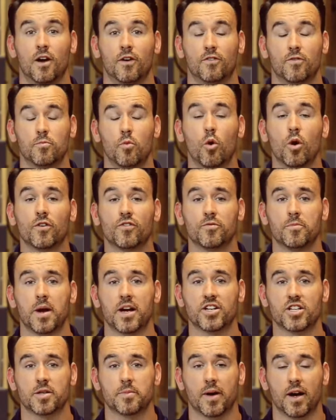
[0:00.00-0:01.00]
For more
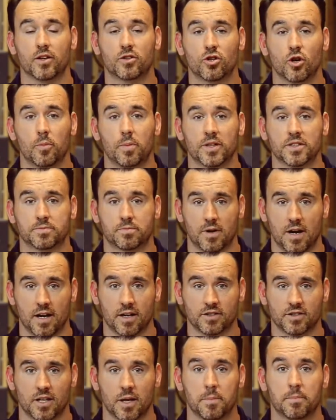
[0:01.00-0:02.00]
information about Topaz
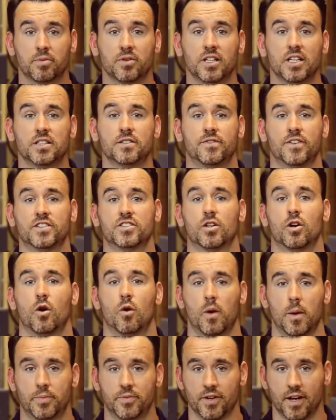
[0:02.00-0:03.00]
products, please visit our
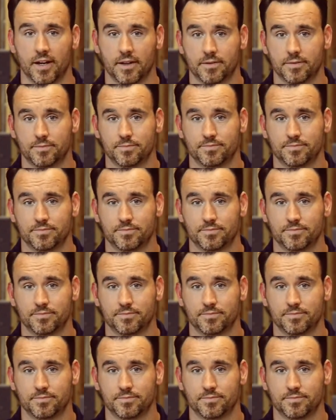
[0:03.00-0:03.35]
website.